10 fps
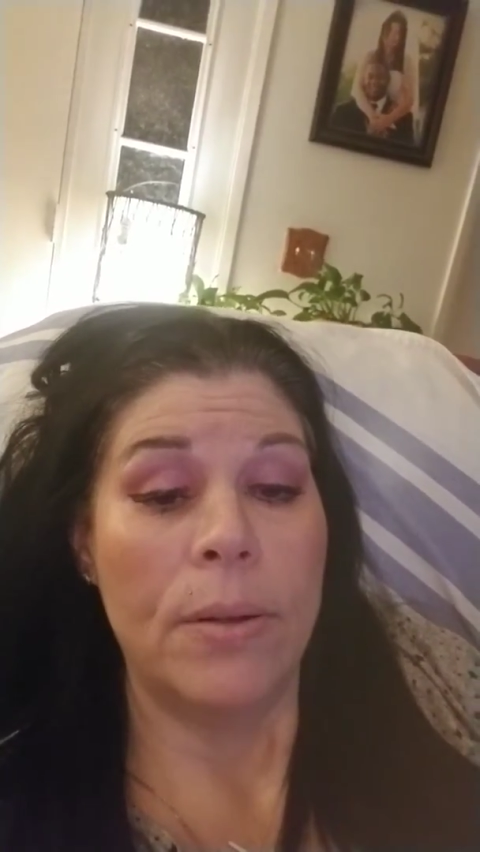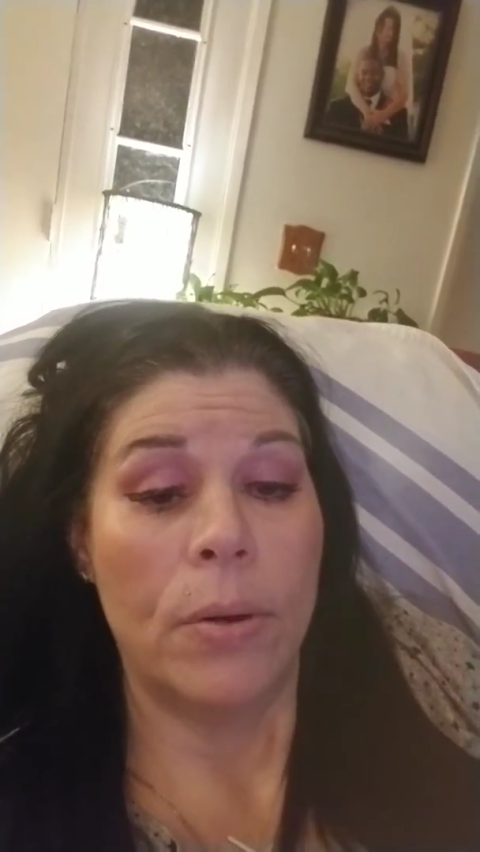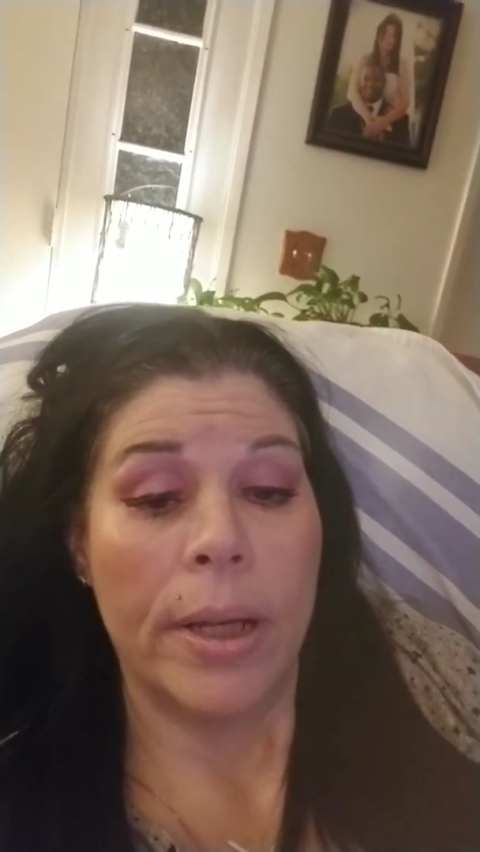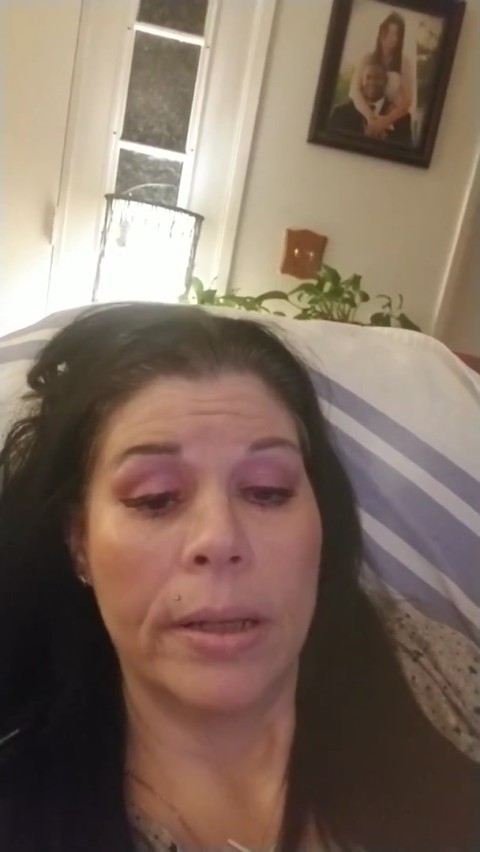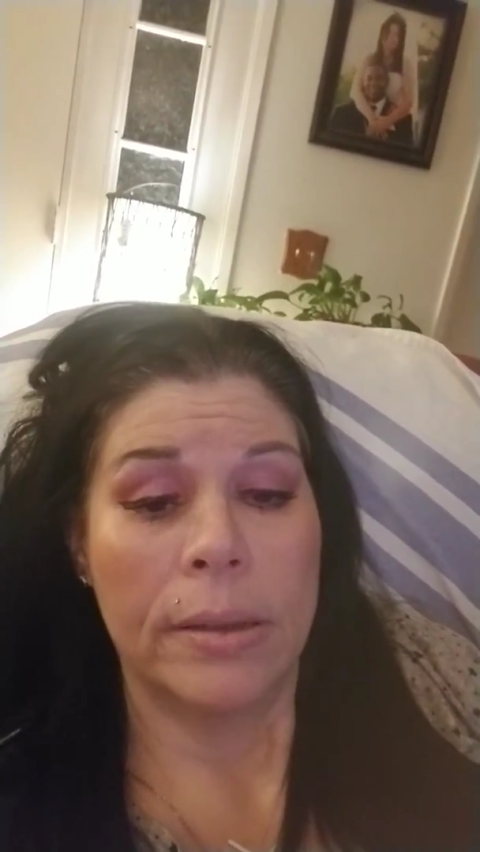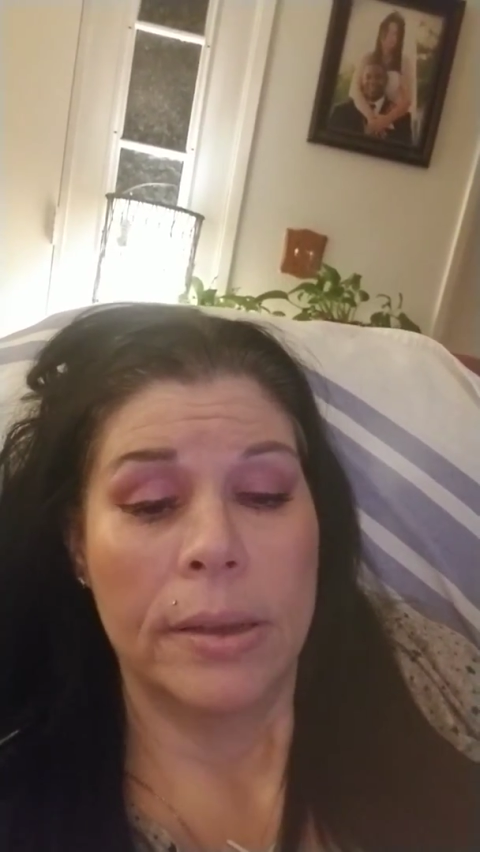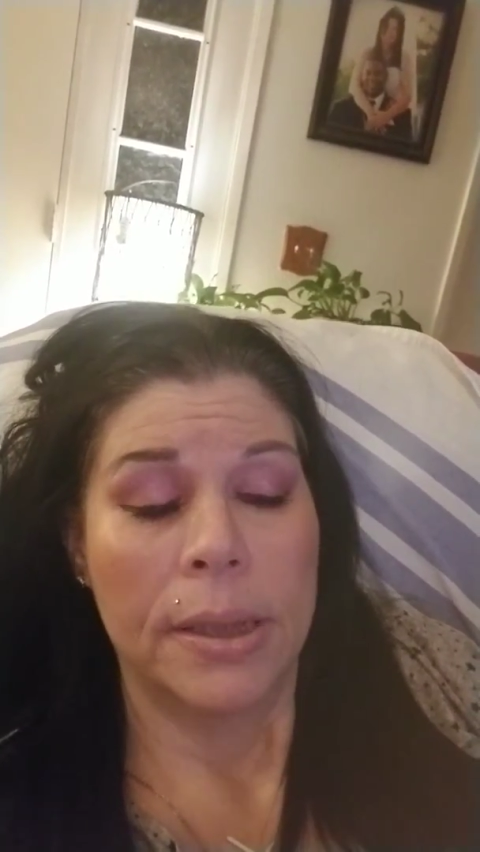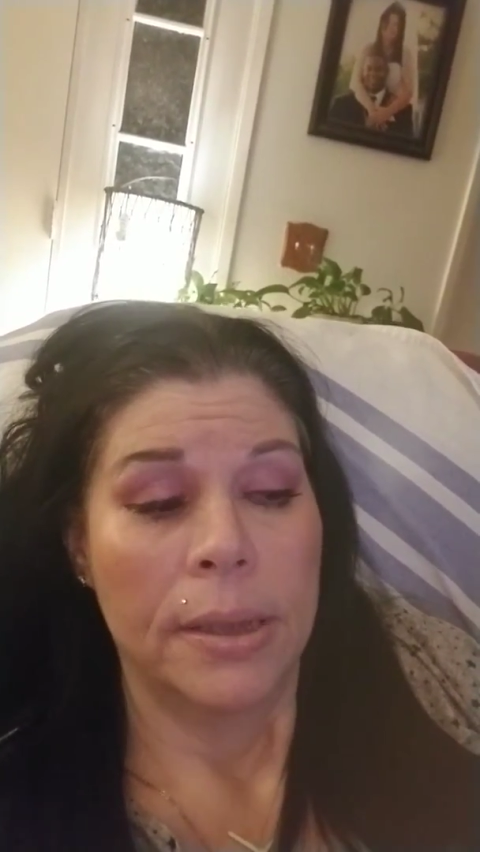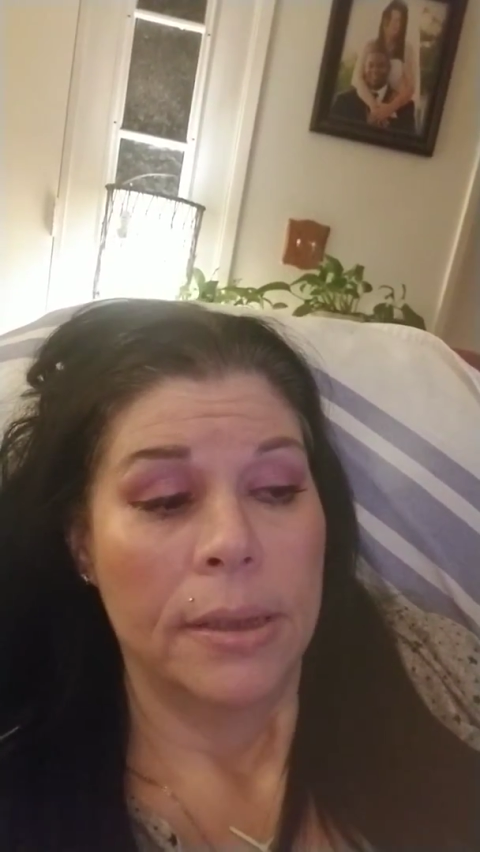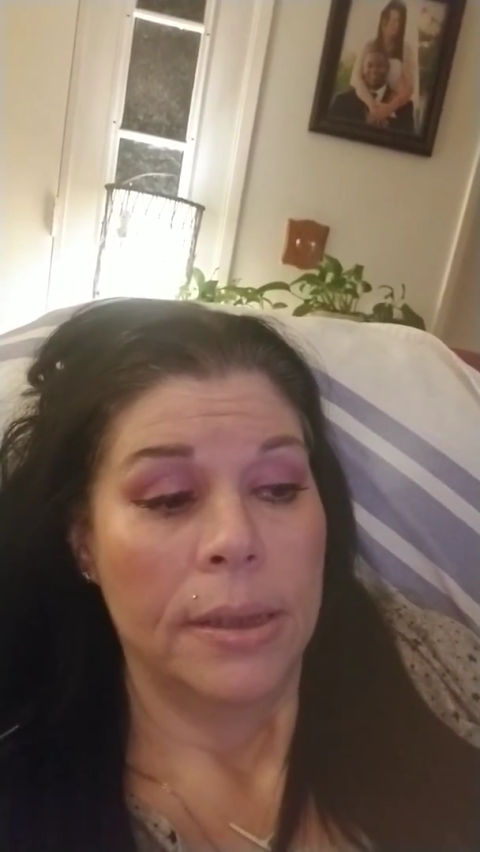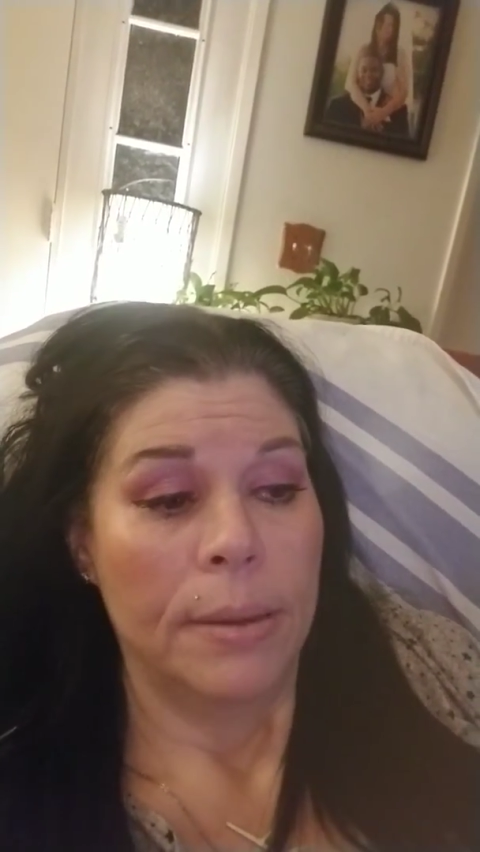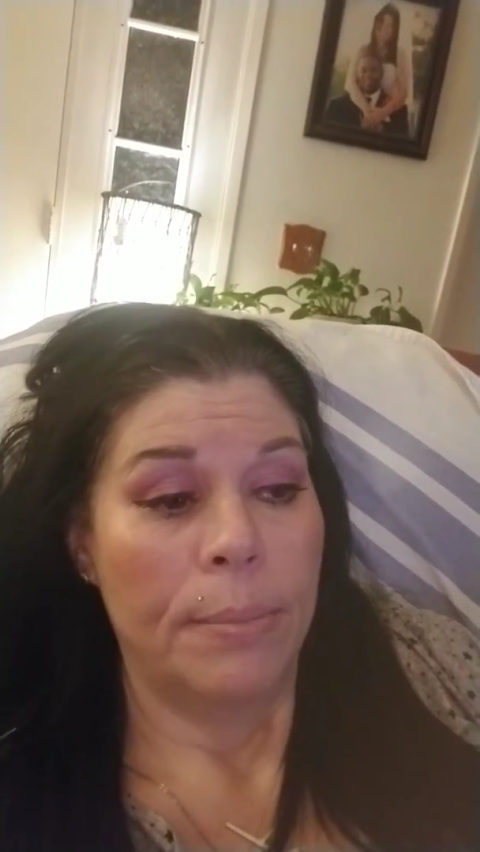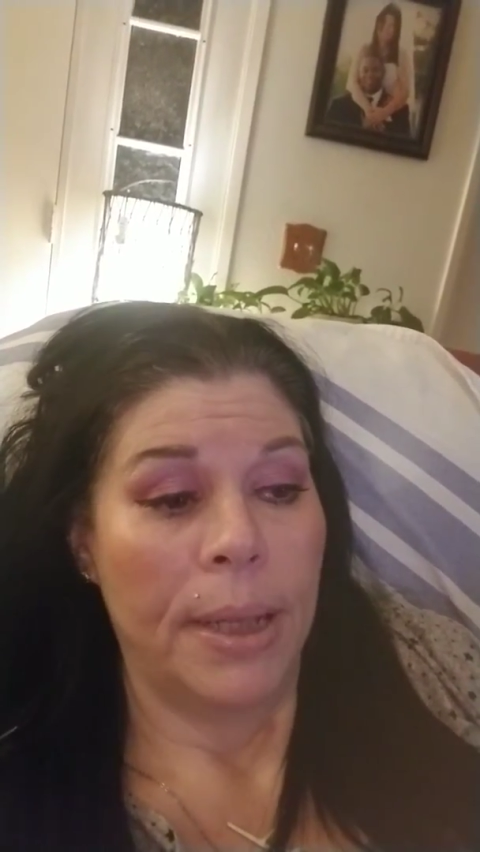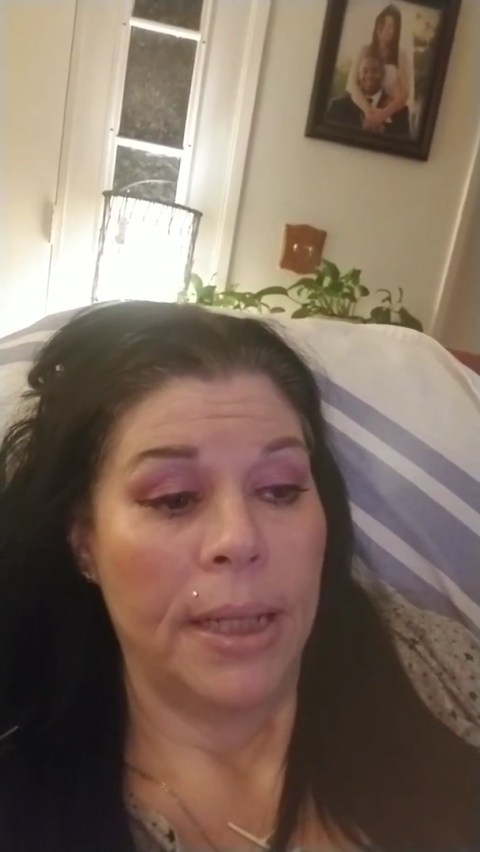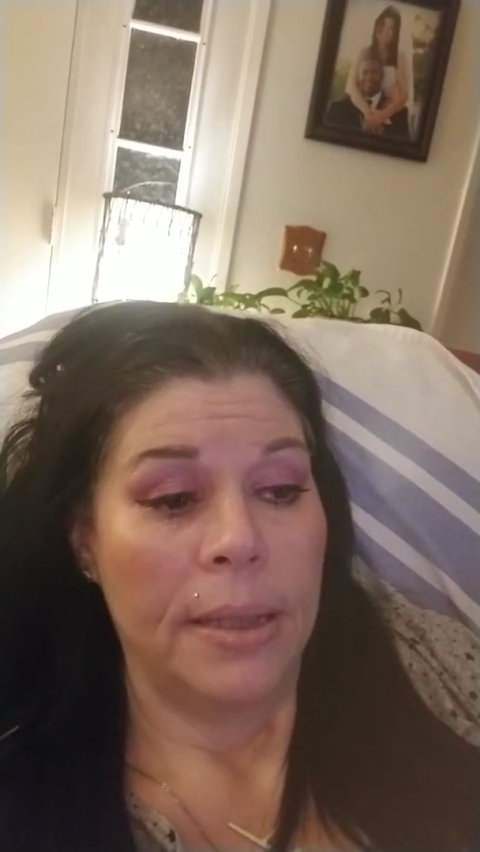oil,
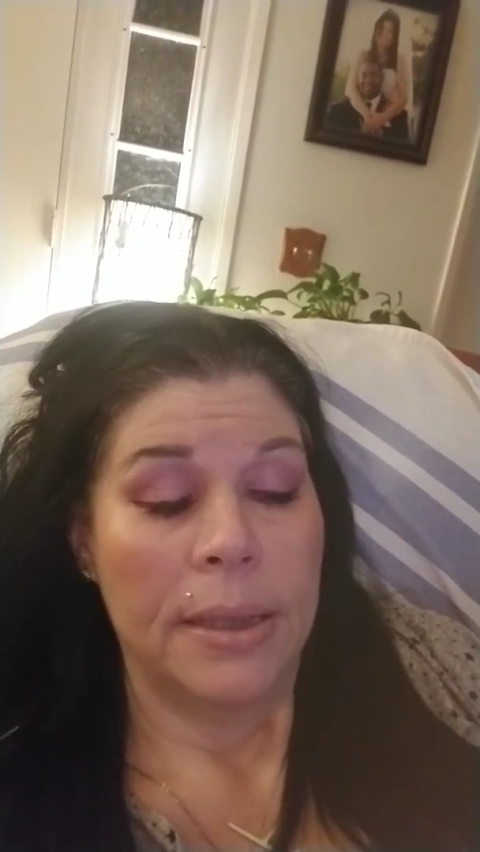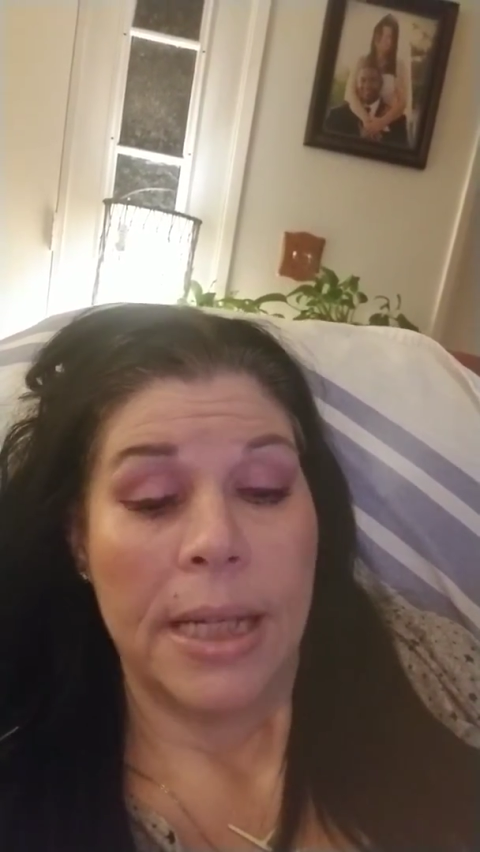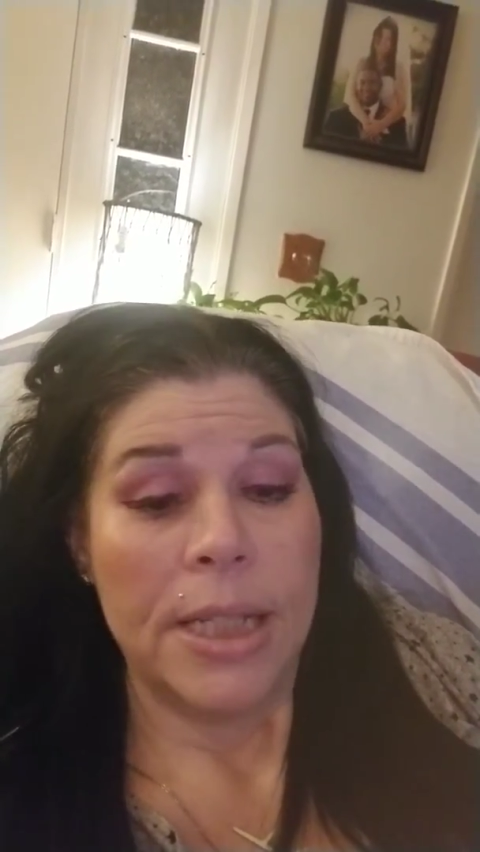but I